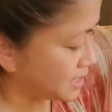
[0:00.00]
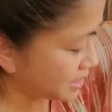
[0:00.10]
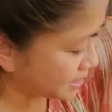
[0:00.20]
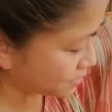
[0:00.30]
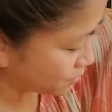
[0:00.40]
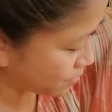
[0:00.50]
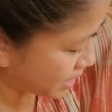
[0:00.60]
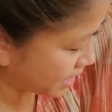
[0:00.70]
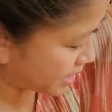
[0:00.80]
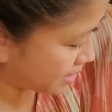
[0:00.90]
is
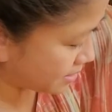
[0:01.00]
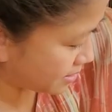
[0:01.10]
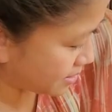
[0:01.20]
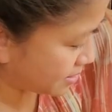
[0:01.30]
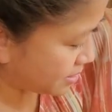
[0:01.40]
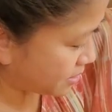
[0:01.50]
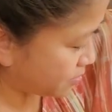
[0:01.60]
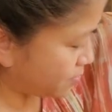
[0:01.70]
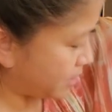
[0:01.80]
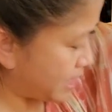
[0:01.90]
when
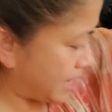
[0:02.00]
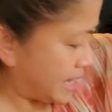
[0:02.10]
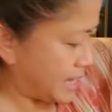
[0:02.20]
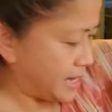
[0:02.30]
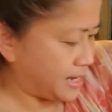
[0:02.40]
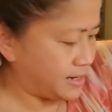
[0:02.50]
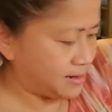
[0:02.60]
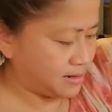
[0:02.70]
we had